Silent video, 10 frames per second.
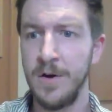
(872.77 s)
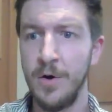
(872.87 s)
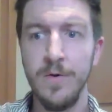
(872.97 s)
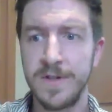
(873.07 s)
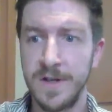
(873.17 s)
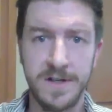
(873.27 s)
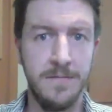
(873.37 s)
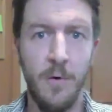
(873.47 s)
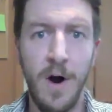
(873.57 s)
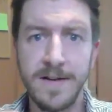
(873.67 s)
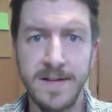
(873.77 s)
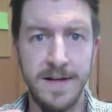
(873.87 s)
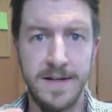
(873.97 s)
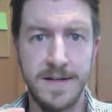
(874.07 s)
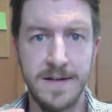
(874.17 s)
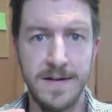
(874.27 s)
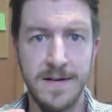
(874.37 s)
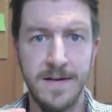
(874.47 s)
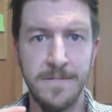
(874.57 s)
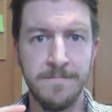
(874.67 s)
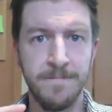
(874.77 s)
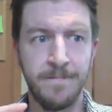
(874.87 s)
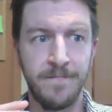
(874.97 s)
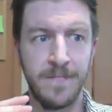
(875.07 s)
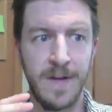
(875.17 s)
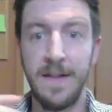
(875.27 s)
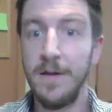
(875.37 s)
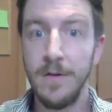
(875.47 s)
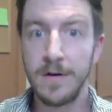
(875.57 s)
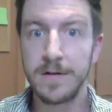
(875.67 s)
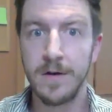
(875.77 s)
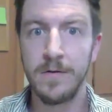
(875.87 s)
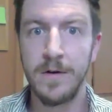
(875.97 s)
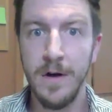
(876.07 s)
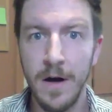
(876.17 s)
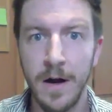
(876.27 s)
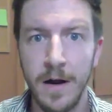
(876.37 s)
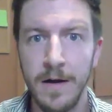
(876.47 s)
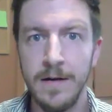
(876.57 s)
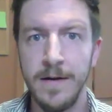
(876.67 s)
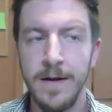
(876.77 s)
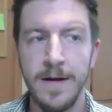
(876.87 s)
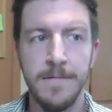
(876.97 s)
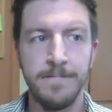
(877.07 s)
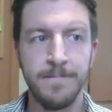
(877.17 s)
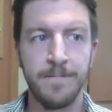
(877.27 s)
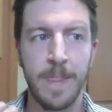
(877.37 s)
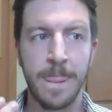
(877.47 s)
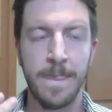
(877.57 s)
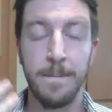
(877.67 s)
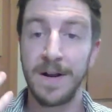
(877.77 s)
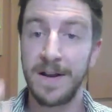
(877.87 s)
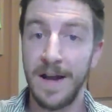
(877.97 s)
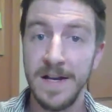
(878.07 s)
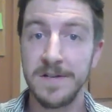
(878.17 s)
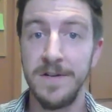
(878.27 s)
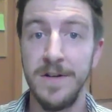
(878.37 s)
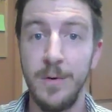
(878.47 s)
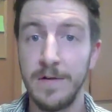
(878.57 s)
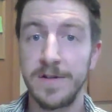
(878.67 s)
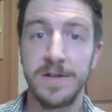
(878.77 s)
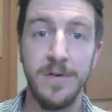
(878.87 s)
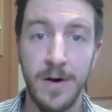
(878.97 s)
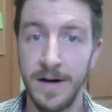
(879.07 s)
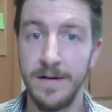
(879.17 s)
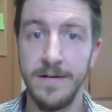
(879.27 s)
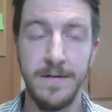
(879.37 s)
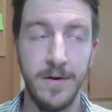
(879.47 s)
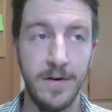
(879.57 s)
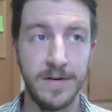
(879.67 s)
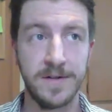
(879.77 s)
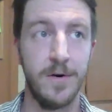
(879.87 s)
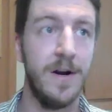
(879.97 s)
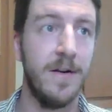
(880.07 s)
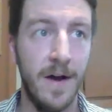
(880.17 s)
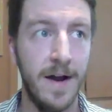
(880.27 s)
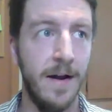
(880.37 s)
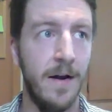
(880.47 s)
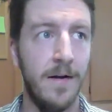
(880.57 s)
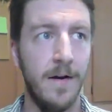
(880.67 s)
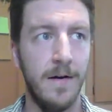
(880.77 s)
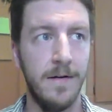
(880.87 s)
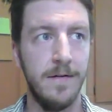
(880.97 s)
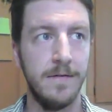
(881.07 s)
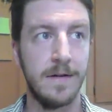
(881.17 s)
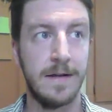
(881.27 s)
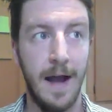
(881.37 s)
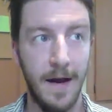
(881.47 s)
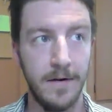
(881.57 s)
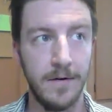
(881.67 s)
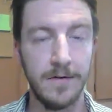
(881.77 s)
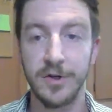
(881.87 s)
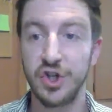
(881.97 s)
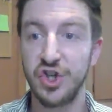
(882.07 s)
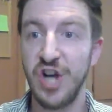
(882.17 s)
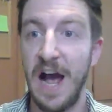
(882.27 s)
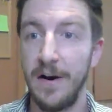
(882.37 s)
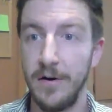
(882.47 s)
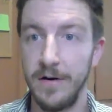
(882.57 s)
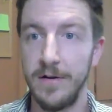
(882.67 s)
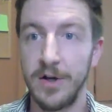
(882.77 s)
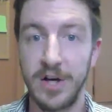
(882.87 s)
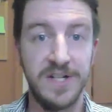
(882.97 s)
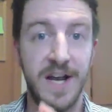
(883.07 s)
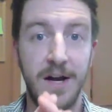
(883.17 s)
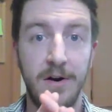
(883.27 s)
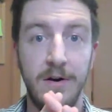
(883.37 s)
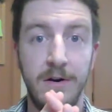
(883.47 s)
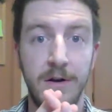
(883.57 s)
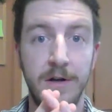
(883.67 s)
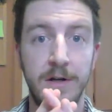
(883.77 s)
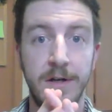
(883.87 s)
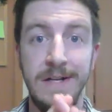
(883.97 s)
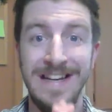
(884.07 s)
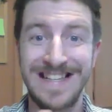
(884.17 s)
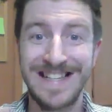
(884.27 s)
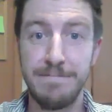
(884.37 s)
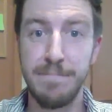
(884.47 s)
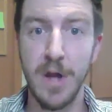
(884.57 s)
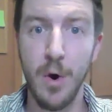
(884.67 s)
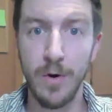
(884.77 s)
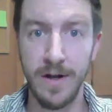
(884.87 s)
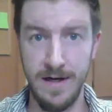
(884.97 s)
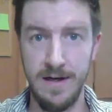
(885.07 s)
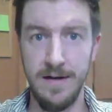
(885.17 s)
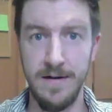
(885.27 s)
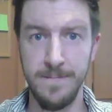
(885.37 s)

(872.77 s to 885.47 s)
who's-its and what's-its, and they look so good. But occasionally you hear a story. You hear a story online. The candle shattered. The container exploded.